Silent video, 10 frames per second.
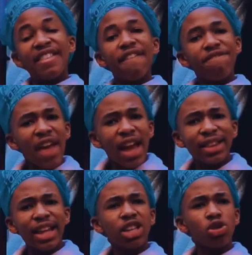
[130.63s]
The
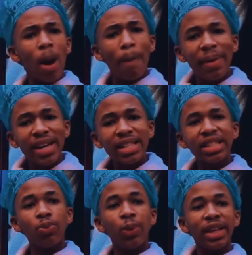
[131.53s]
fact that you are
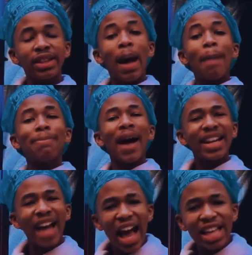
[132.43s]
busy with
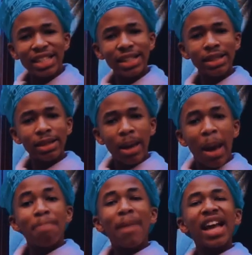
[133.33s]
my cousin,
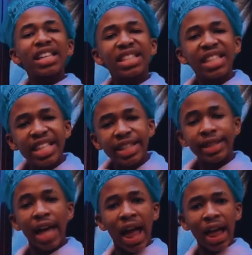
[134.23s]
my
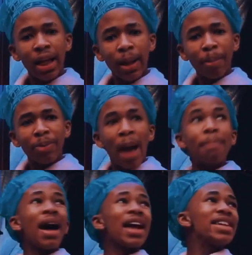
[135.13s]
sister,
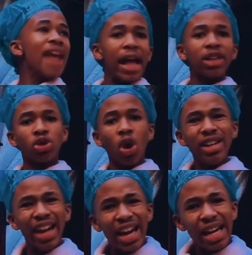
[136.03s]
my next
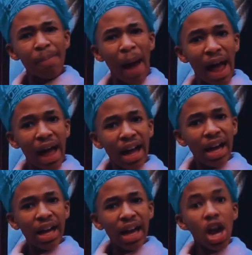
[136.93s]
door neighbor,
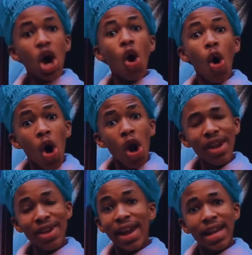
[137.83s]
a
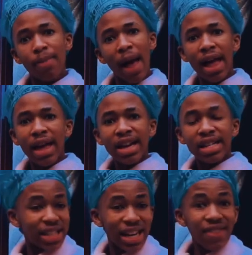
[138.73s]
whole neighbor.
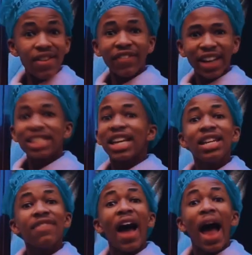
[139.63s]
She doesn't even
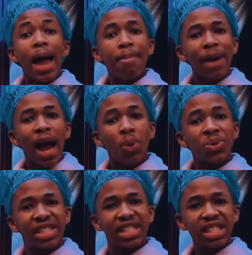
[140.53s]
have
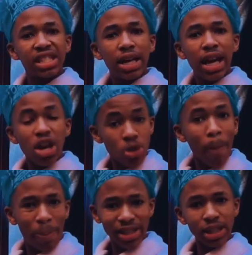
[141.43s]
eyebrows. And
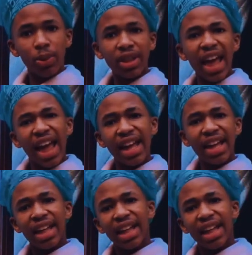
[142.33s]
you're busy with her.